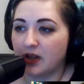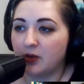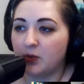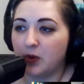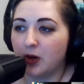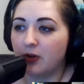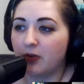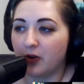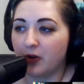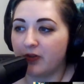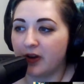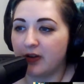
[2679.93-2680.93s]
of work
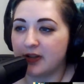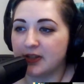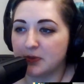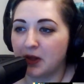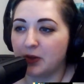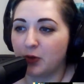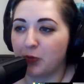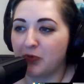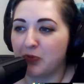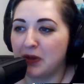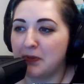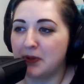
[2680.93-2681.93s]
for a very small group
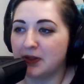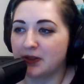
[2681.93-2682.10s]
of people.